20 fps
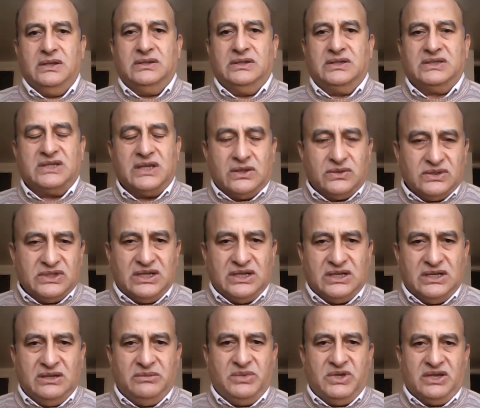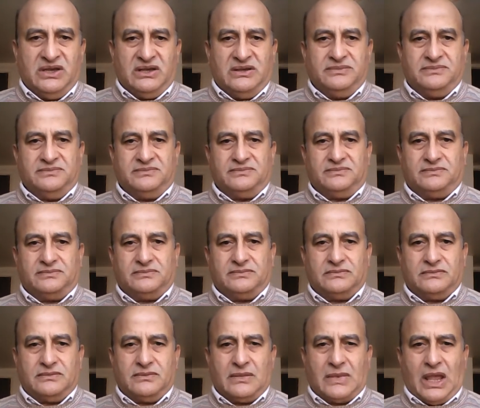Saudi Arabia,
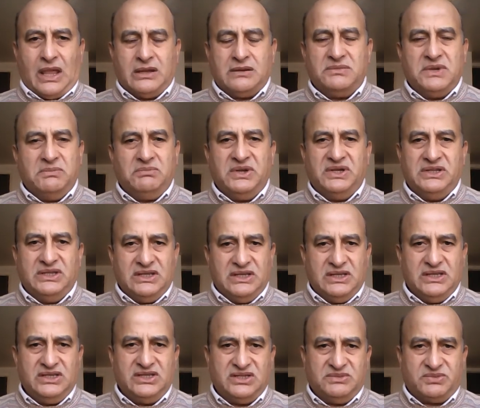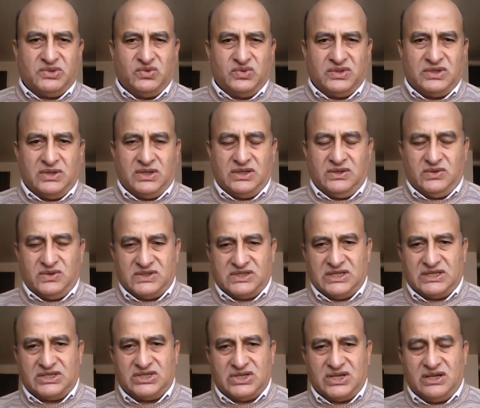I remember in Egypt when I was
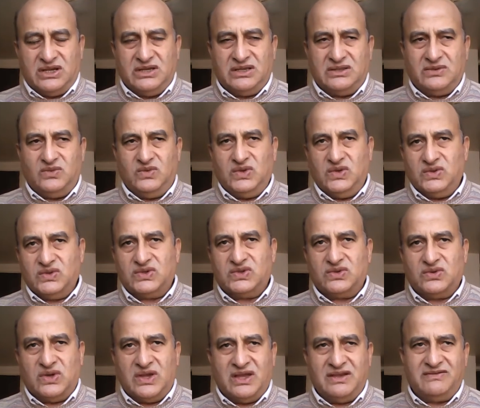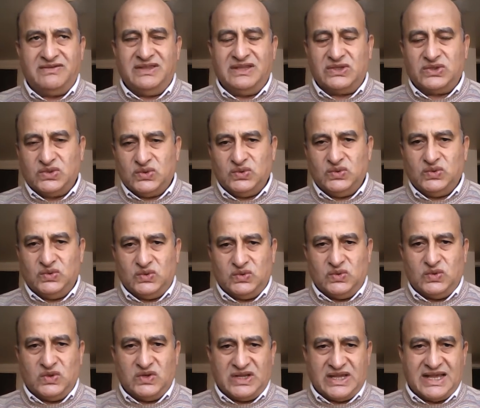a child, we used to have the 2
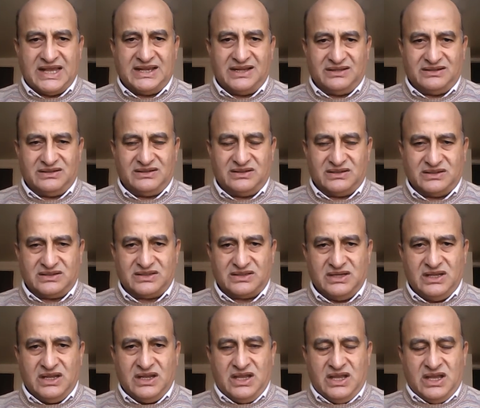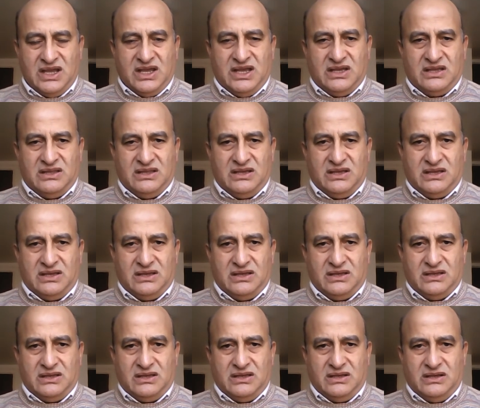calendars, the
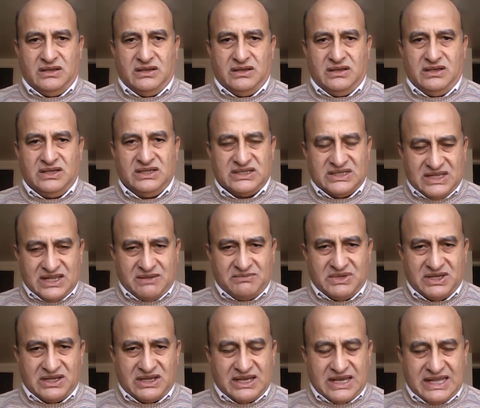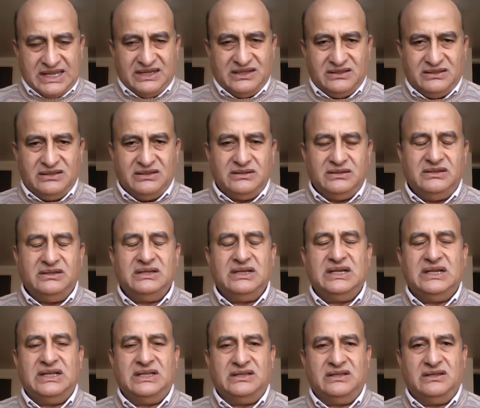Islamic calendar
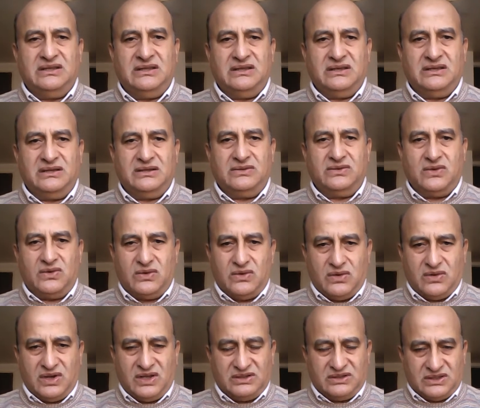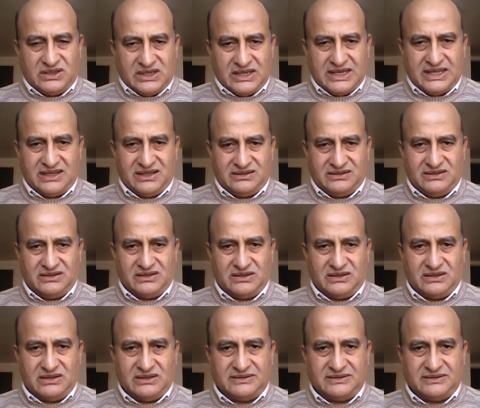and the Gregorian calendar.